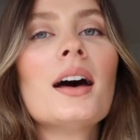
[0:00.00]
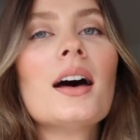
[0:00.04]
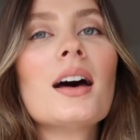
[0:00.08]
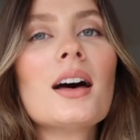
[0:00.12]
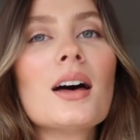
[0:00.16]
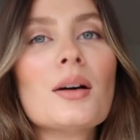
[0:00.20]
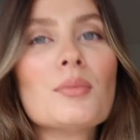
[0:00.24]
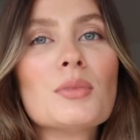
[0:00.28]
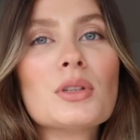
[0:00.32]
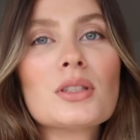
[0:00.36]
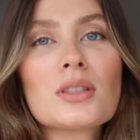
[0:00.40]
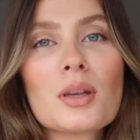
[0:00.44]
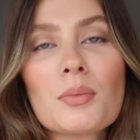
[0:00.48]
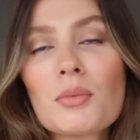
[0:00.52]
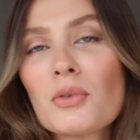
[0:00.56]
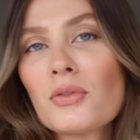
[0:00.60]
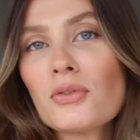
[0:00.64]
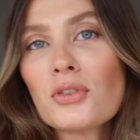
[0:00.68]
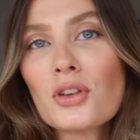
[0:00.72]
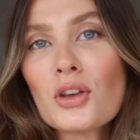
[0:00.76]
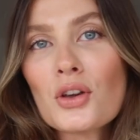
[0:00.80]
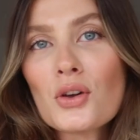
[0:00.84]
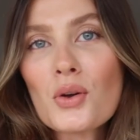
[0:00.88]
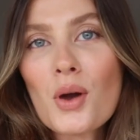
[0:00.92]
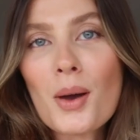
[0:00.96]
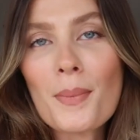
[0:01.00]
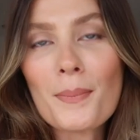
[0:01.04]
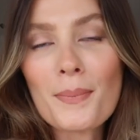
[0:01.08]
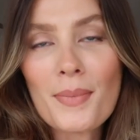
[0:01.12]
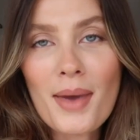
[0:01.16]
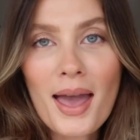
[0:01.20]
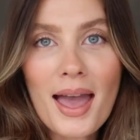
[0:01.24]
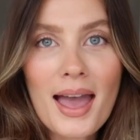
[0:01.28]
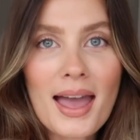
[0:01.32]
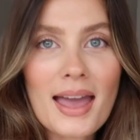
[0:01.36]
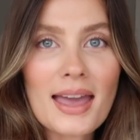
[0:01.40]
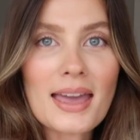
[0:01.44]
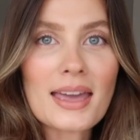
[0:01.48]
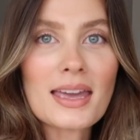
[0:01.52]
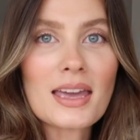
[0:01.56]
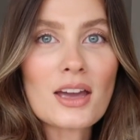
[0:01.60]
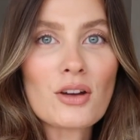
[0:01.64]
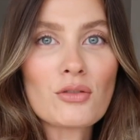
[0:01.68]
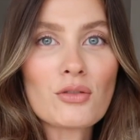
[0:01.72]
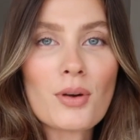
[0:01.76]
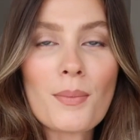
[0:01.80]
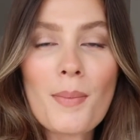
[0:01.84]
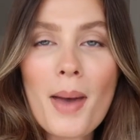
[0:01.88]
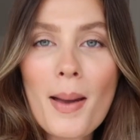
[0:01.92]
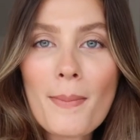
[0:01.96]
Some of you
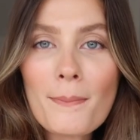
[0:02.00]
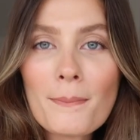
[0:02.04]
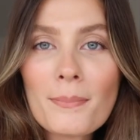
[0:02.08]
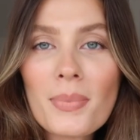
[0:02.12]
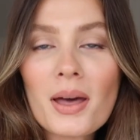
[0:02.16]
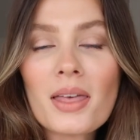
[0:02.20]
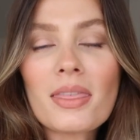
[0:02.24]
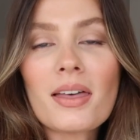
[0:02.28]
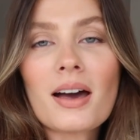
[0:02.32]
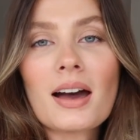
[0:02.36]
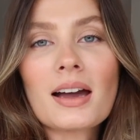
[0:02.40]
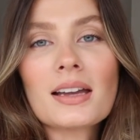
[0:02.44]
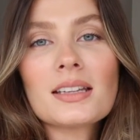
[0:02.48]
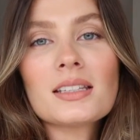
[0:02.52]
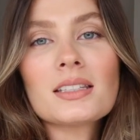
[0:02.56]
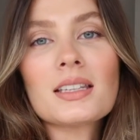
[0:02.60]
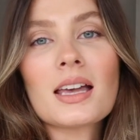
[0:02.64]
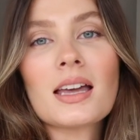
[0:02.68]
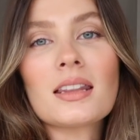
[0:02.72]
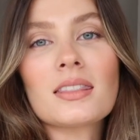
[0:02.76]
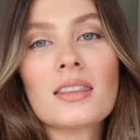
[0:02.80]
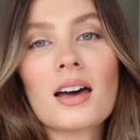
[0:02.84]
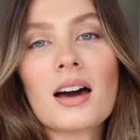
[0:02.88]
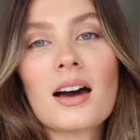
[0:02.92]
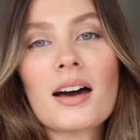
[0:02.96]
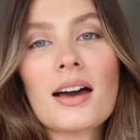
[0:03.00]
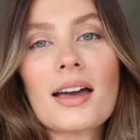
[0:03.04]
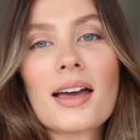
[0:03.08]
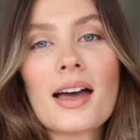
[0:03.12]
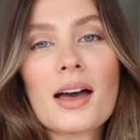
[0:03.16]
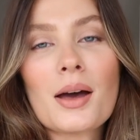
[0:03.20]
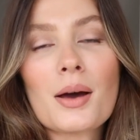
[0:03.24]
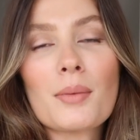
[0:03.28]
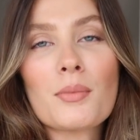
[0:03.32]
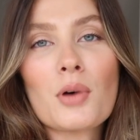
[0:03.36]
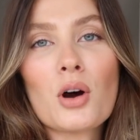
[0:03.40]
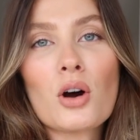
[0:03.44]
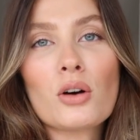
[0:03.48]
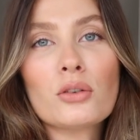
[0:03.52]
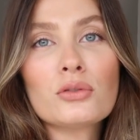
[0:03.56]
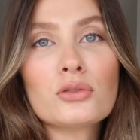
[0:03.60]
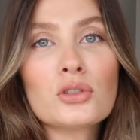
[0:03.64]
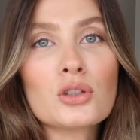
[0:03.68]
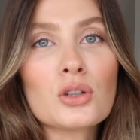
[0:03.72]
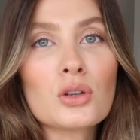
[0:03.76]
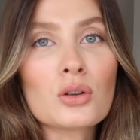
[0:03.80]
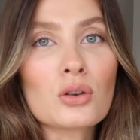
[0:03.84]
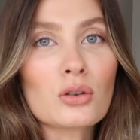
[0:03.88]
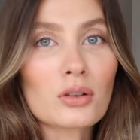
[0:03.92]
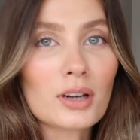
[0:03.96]
may remember that I said that I am off
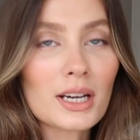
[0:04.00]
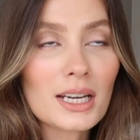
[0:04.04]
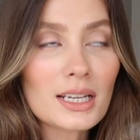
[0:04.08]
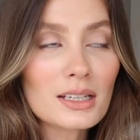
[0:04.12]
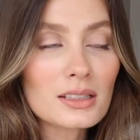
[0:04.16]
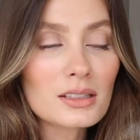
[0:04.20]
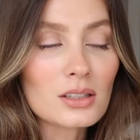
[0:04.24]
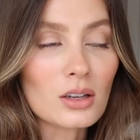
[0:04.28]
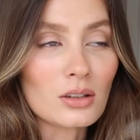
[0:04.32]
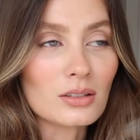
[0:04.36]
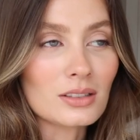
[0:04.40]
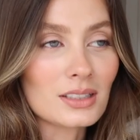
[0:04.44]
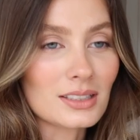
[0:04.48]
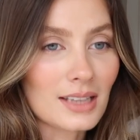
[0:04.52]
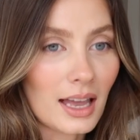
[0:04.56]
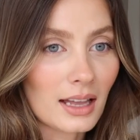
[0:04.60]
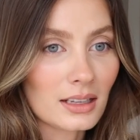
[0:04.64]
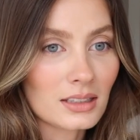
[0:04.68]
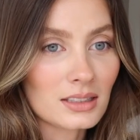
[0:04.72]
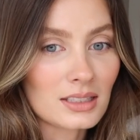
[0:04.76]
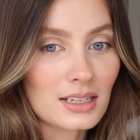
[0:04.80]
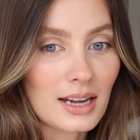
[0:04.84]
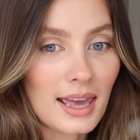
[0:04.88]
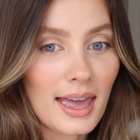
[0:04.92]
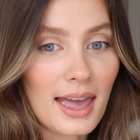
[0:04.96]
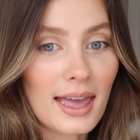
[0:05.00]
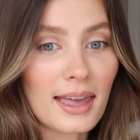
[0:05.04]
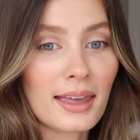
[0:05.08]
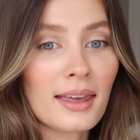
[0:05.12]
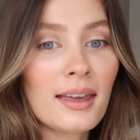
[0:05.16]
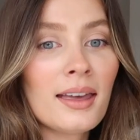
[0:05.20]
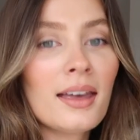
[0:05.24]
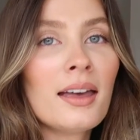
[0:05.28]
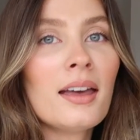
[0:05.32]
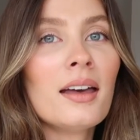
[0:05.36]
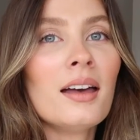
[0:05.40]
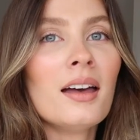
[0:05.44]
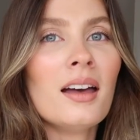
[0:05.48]
to Greece on Saturday.